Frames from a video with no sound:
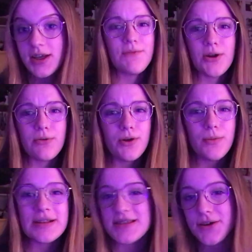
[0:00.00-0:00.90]
If you don't know
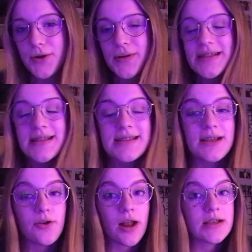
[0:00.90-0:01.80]
what synchro is, it's
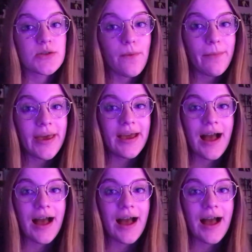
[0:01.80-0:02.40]
synchronized swimming.